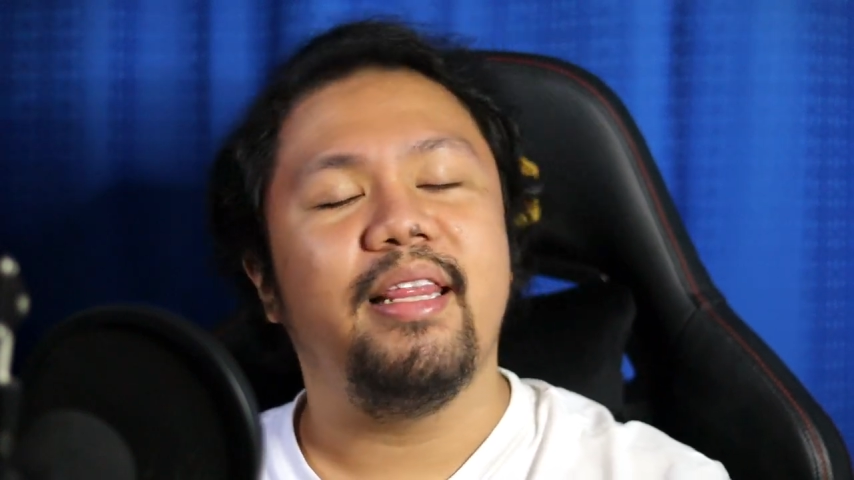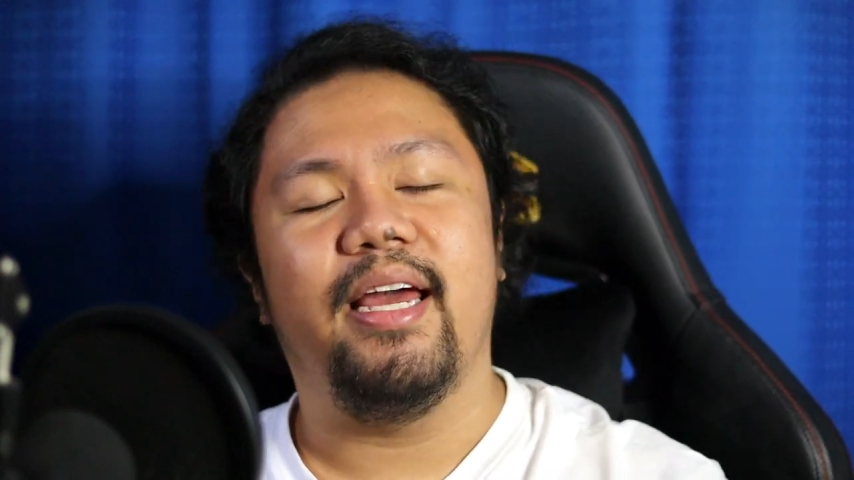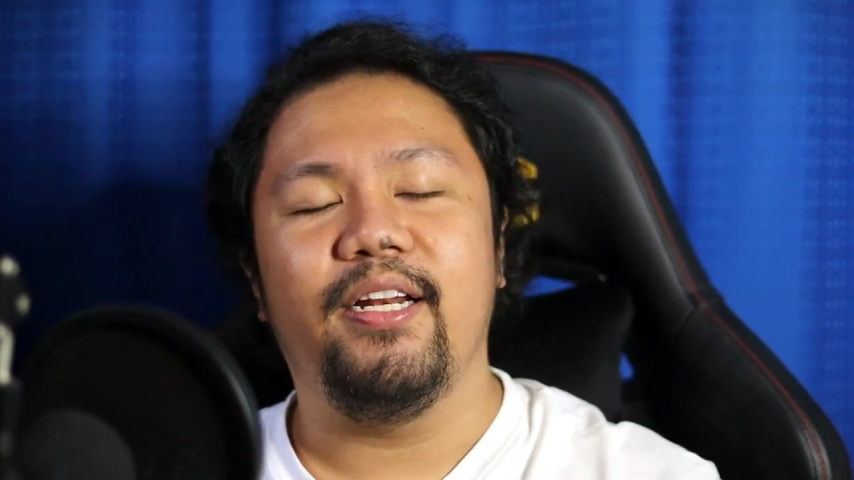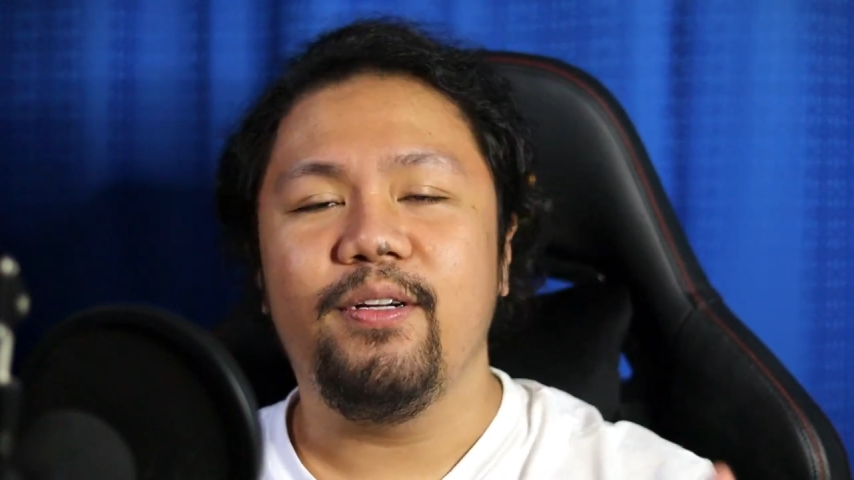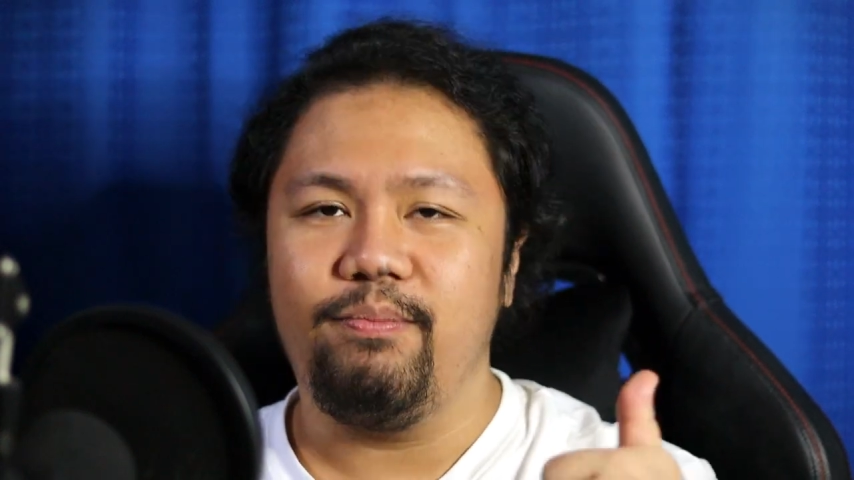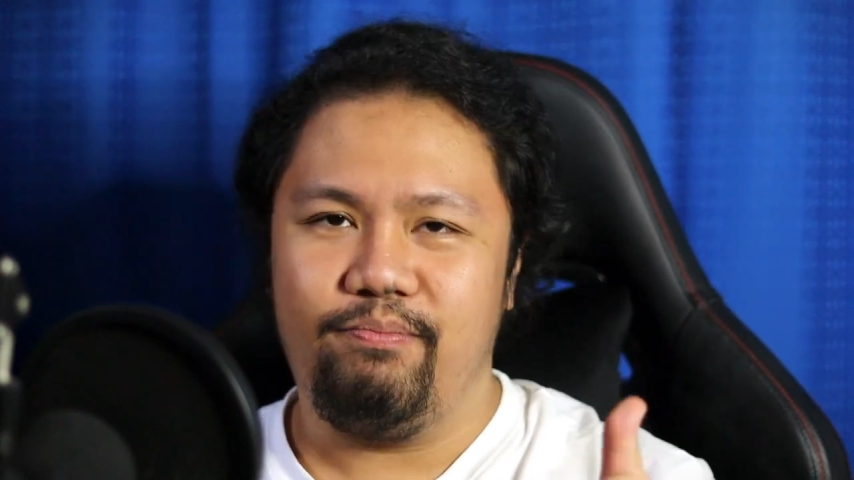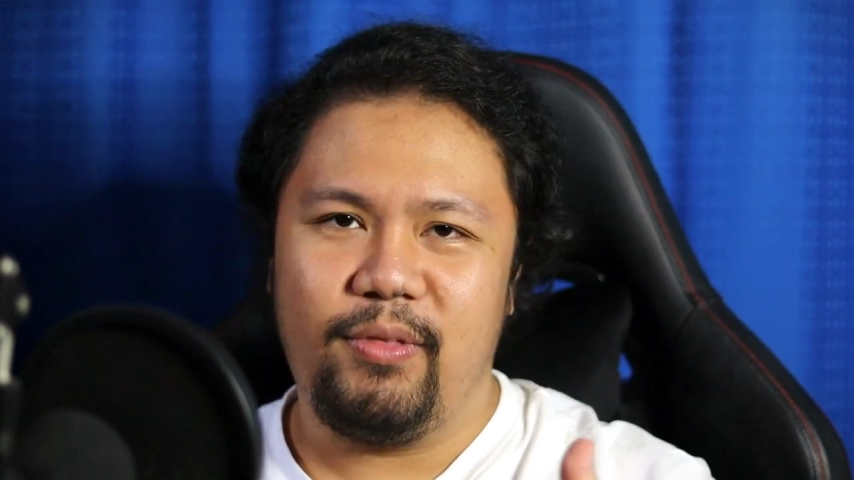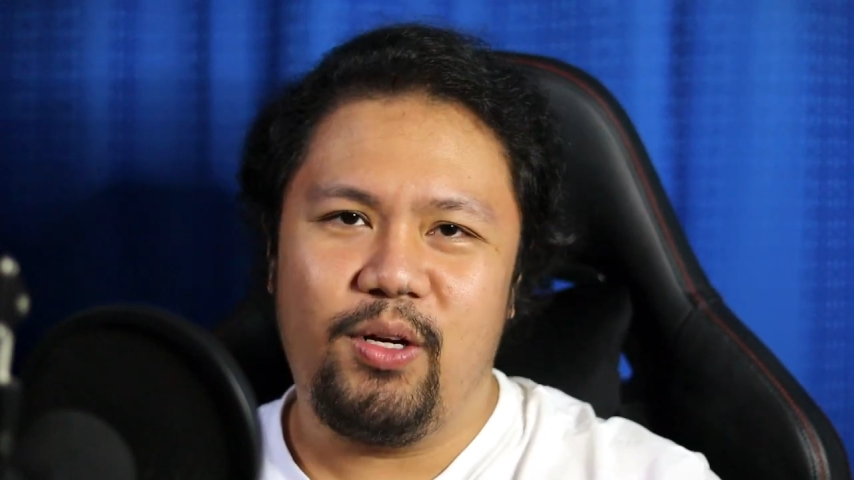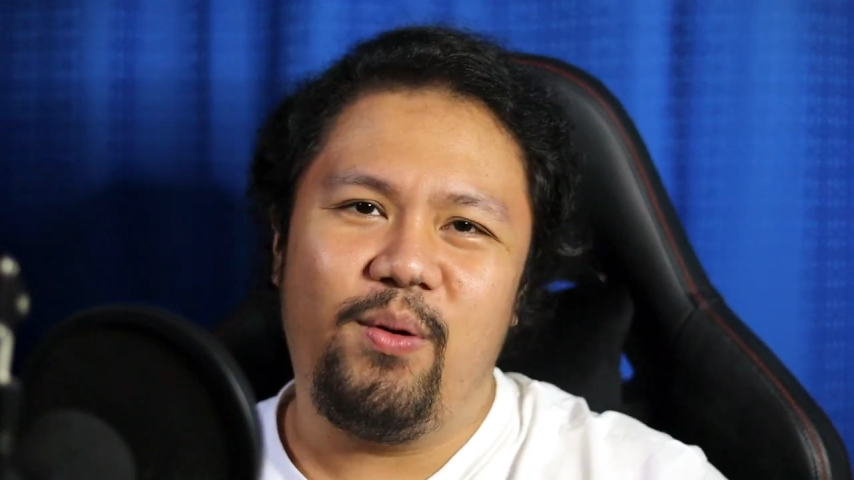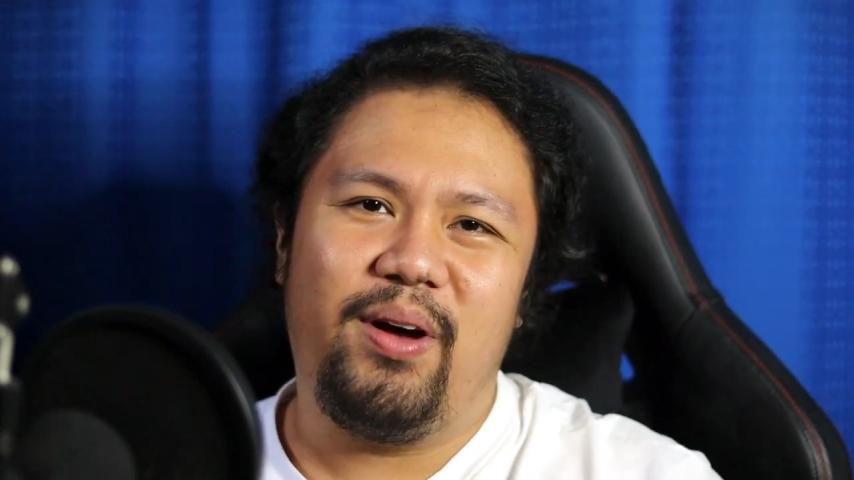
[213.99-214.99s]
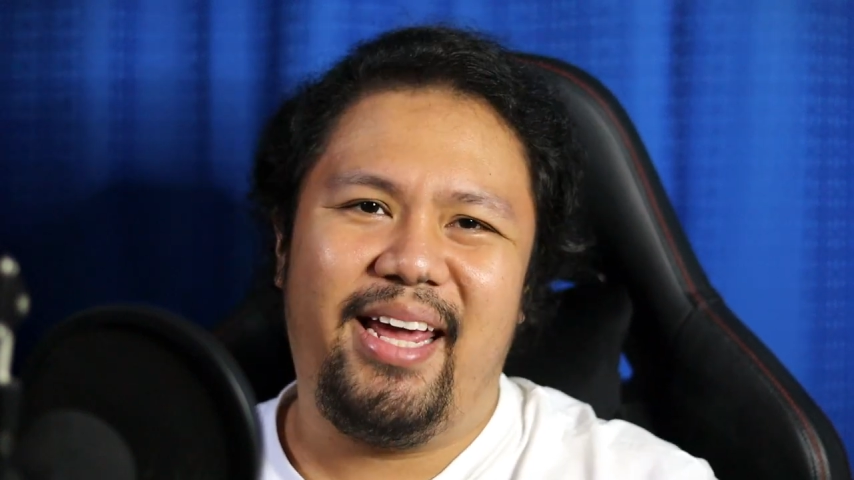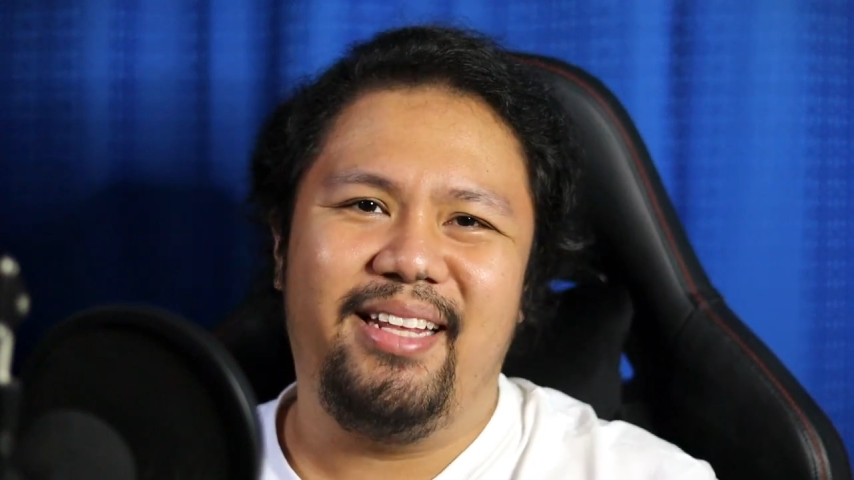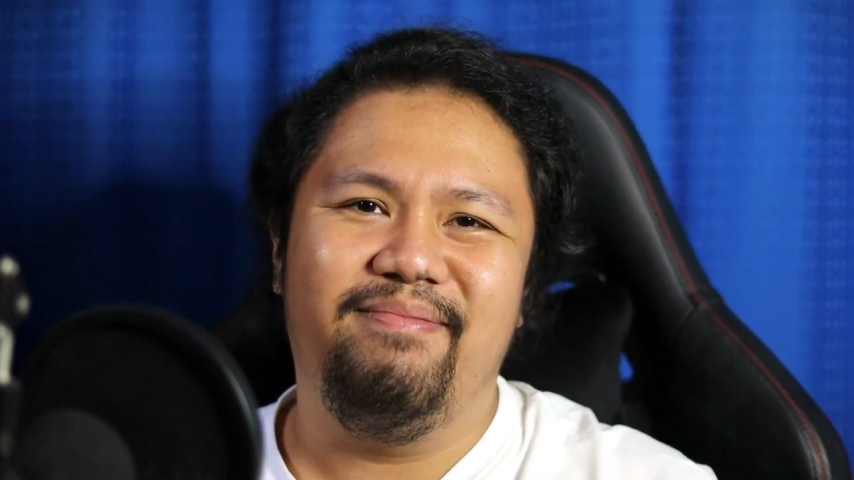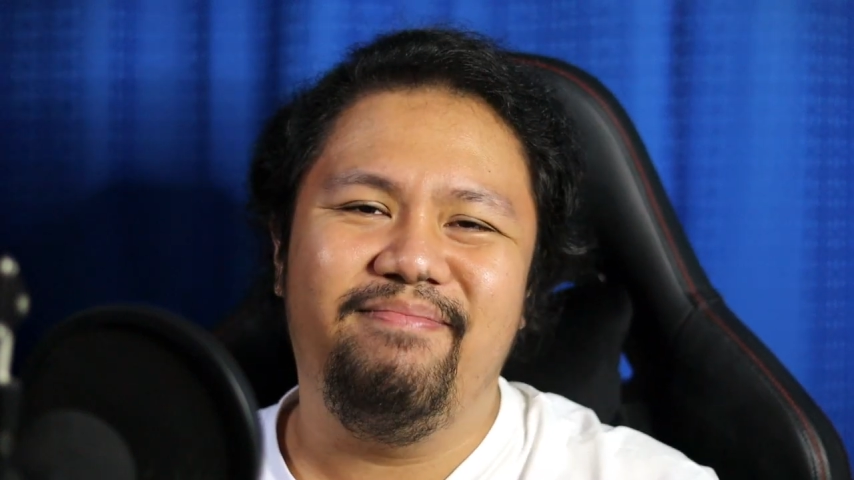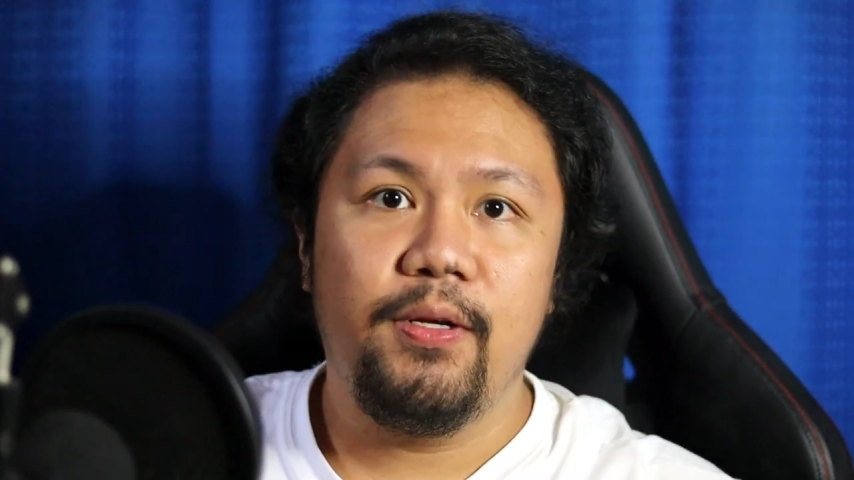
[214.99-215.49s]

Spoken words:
then go ahead.